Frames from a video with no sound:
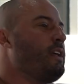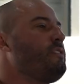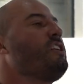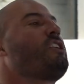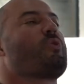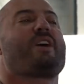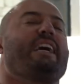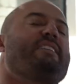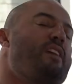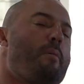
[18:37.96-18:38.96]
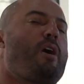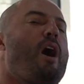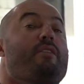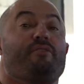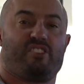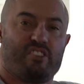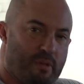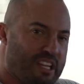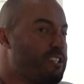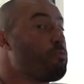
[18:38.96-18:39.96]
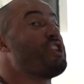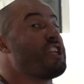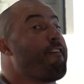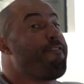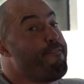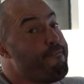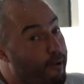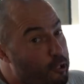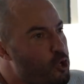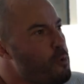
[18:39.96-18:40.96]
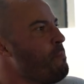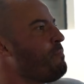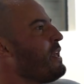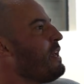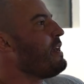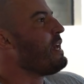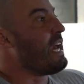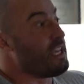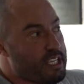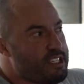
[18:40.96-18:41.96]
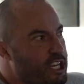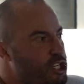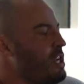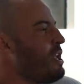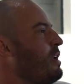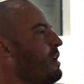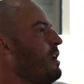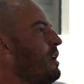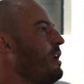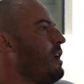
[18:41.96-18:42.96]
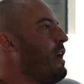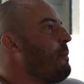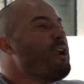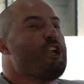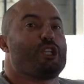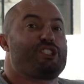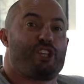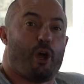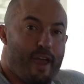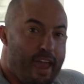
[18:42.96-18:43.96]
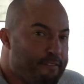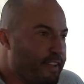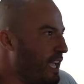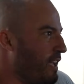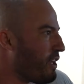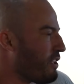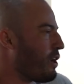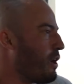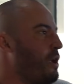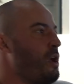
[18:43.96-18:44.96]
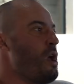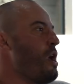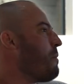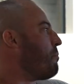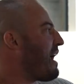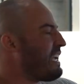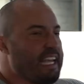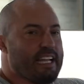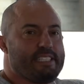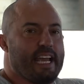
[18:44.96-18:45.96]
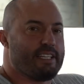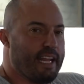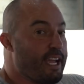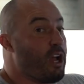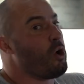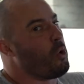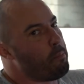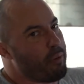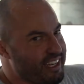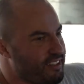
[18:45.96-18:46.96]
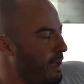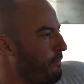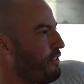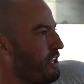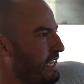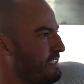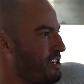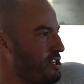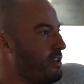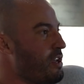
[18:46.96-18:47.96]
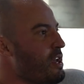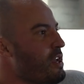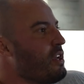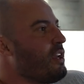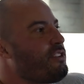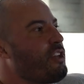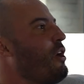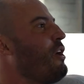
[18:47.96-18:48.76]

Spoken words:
to create some kind of stimulus with enough volume in the session, but not so heavy that it's going to break down technique or beat us up for the next session. So